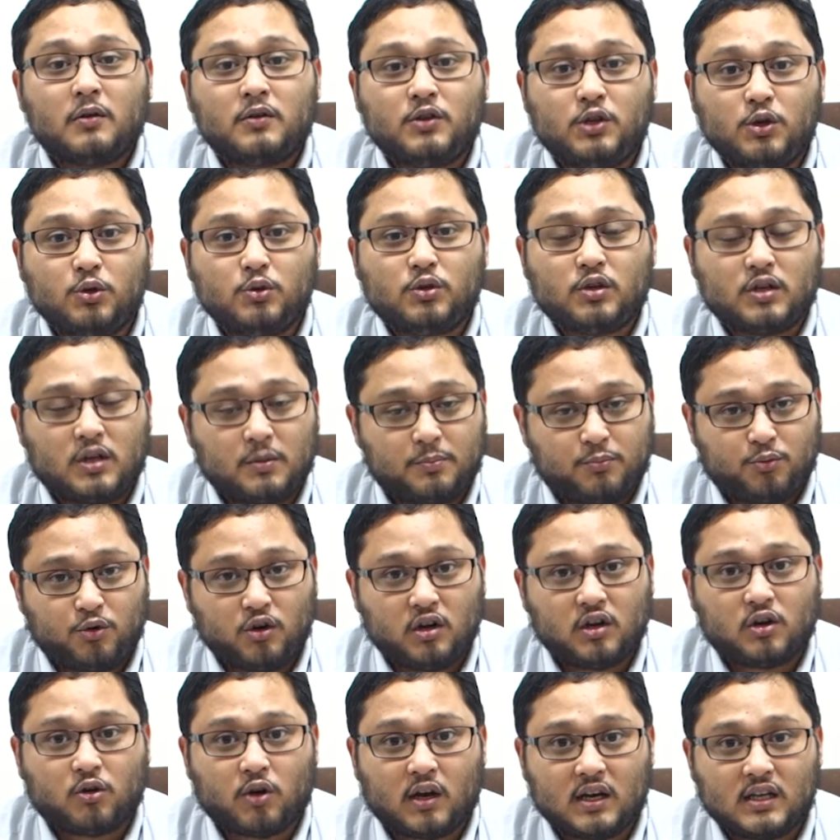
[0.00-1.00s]
due to the
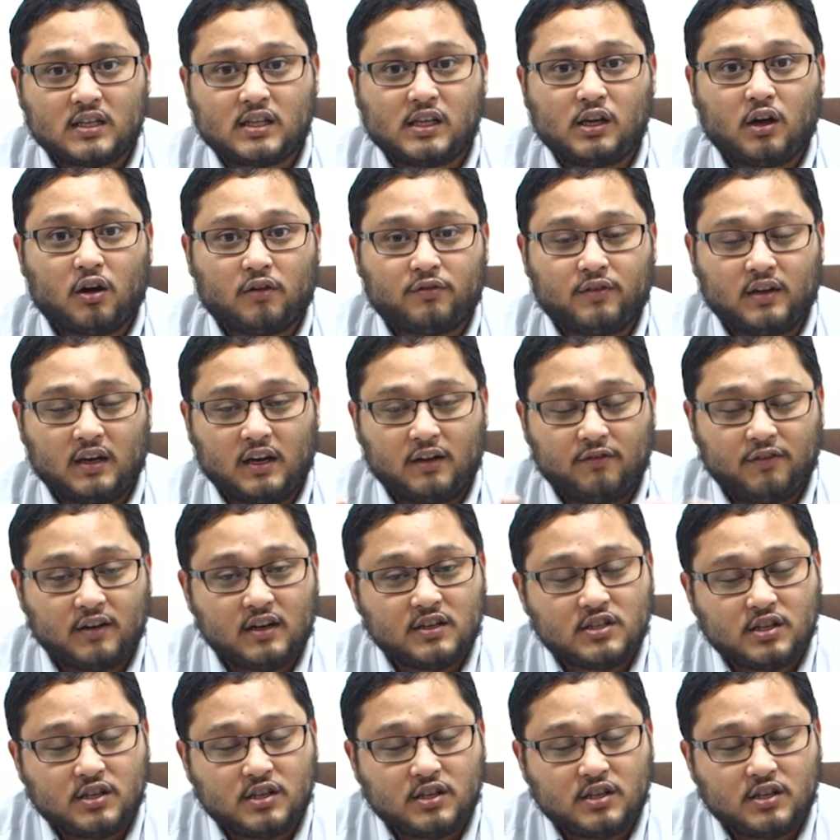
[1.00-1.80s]
poor quality of delivery